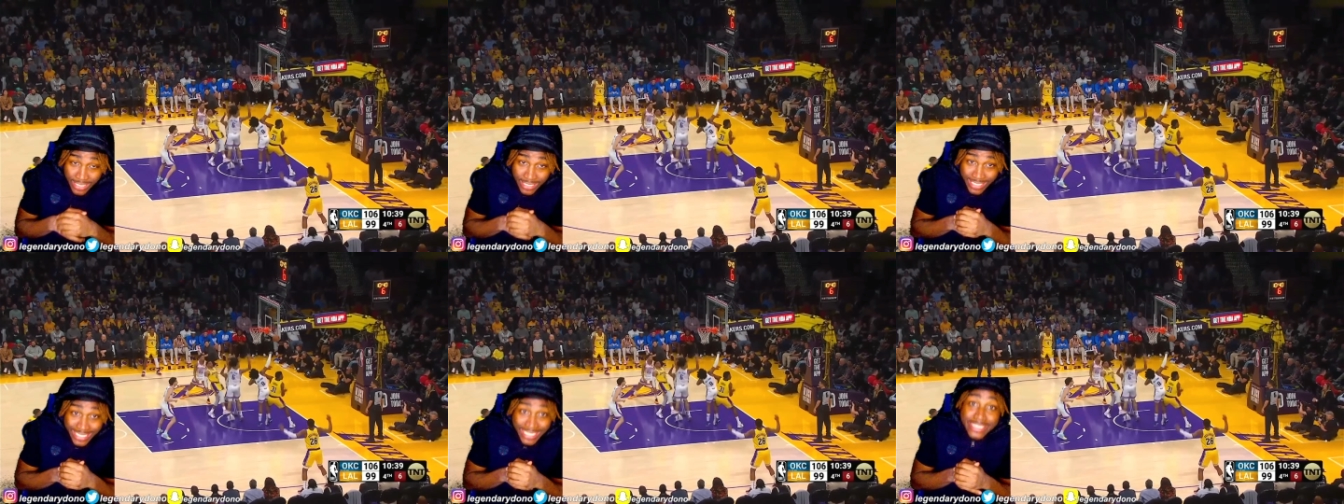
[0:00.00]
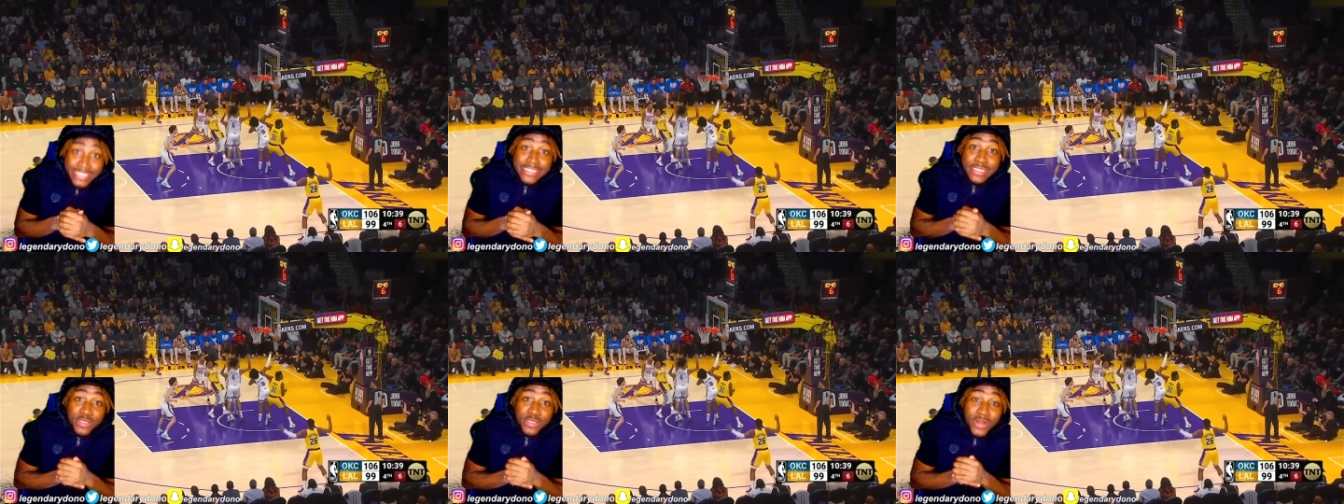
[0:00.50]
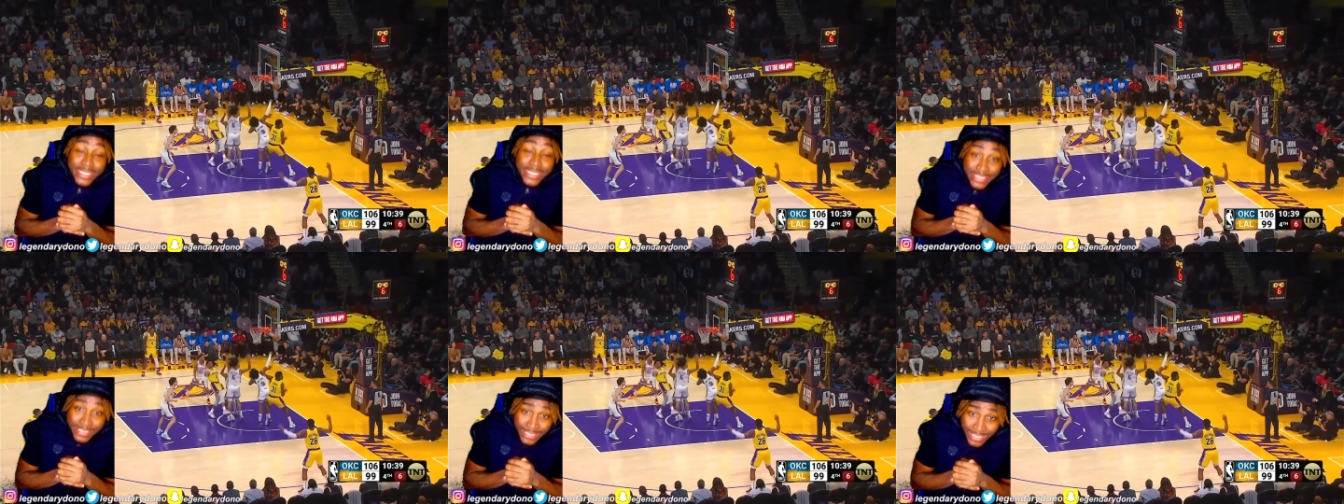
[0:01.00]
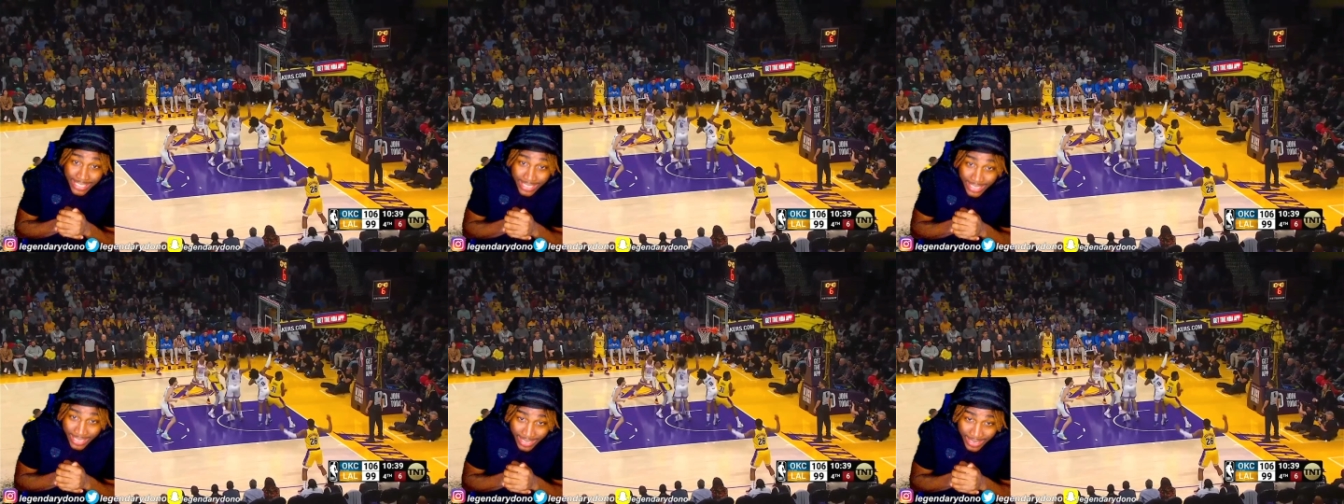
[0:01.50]
He is the greatest.
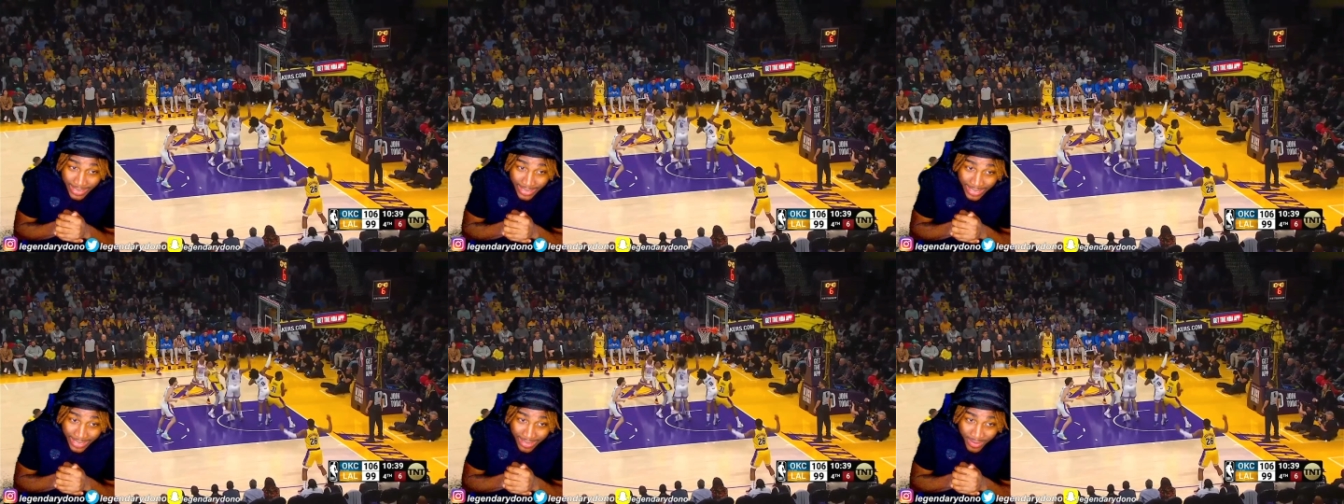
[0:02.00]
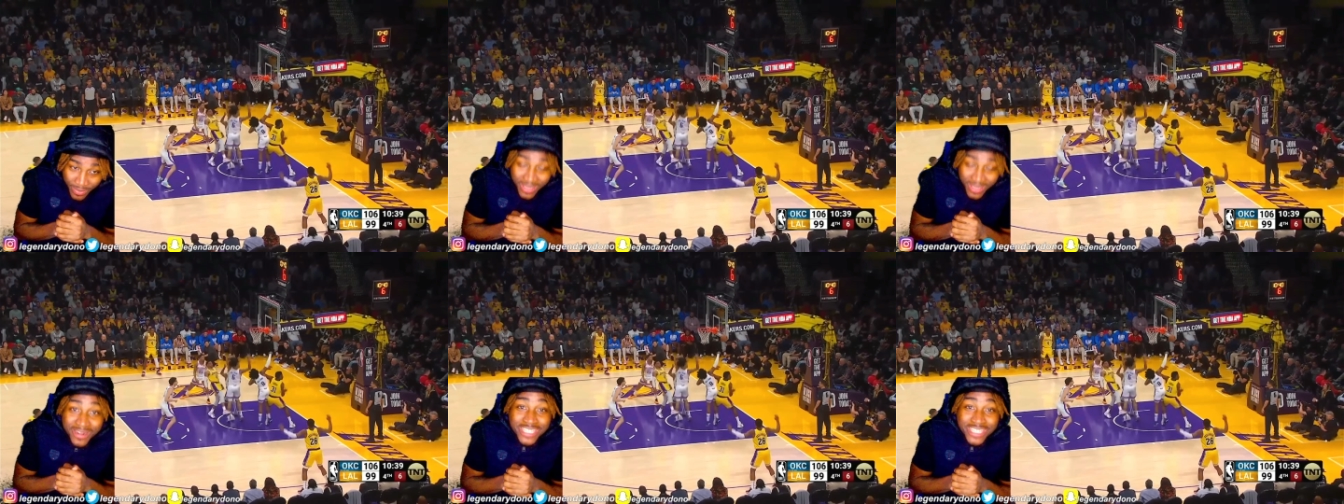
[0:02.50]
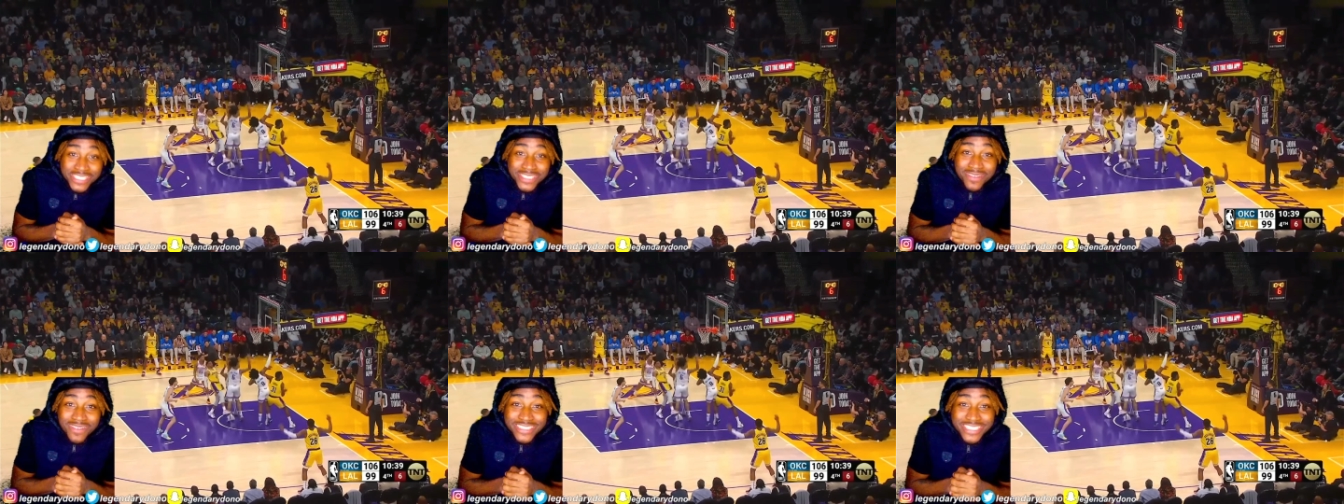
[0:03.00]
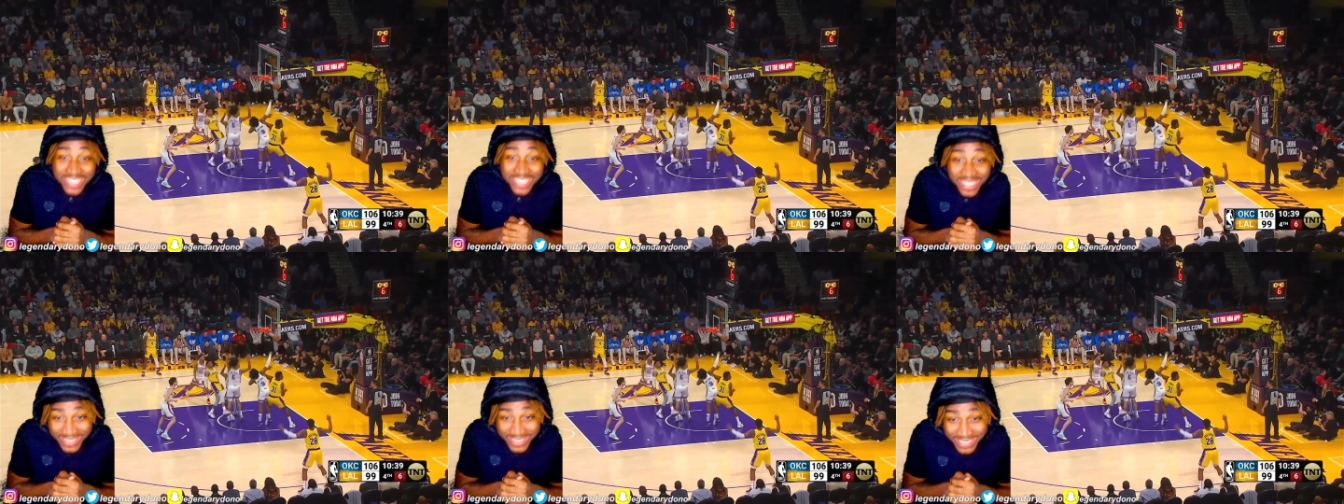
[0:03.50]
player in our generation. You
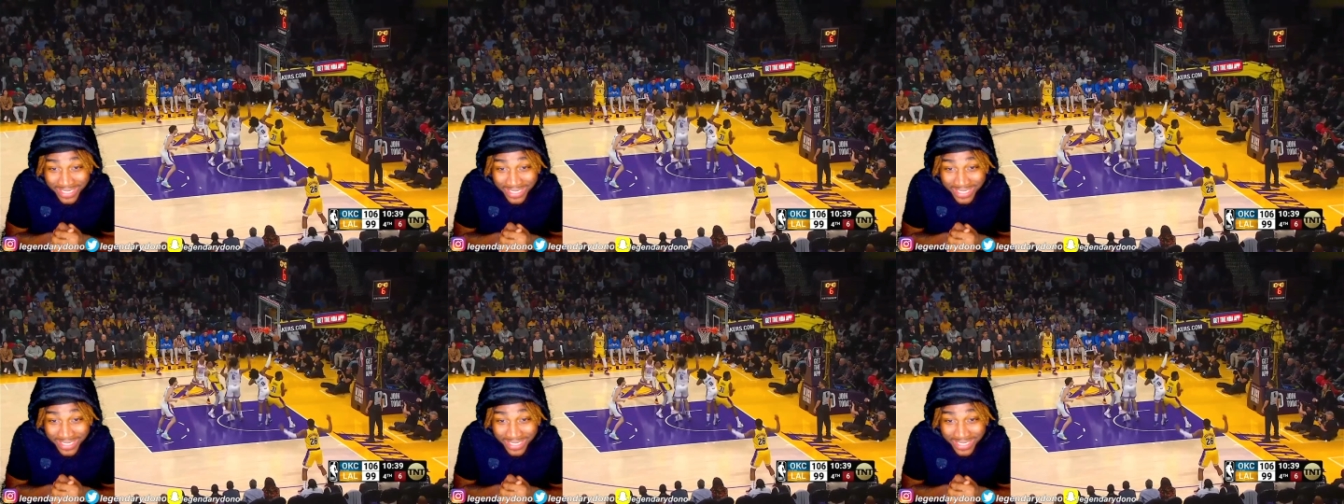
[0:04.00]
thought I was going to